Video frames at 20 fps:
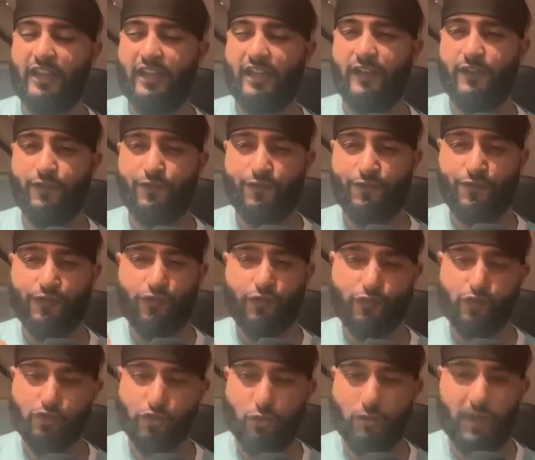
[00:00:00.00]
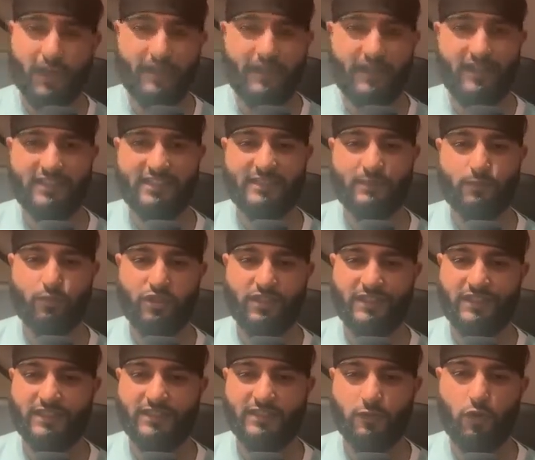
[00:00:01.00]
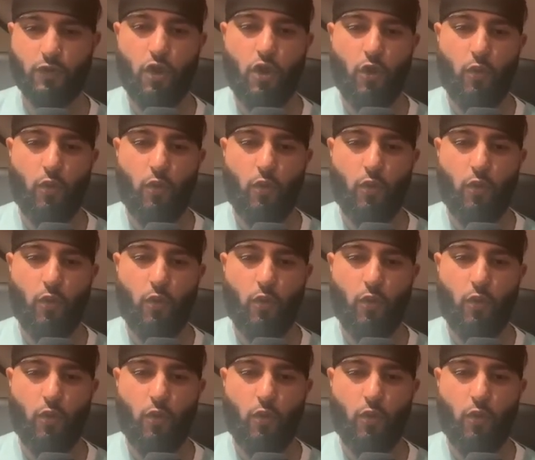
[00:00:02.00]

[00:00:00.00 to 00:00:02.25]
If you saw my analysis preseason,